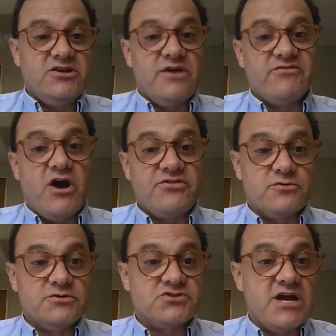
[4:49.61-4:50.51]
have gone
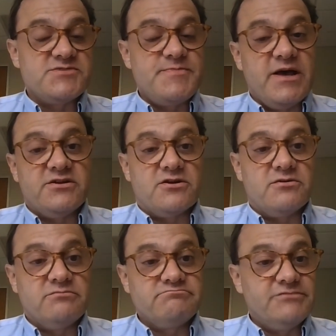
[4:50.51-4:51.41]
through a dry spell and
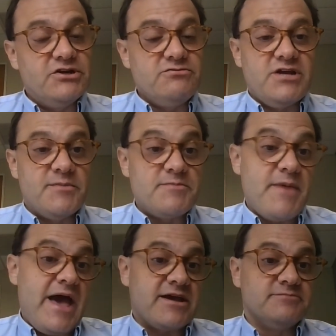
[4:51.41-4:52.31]
are, coming
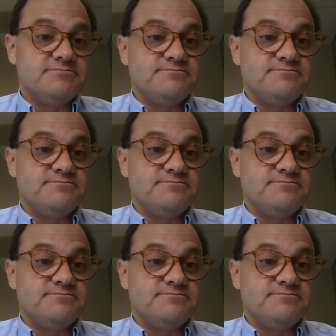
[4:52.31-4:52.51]
back.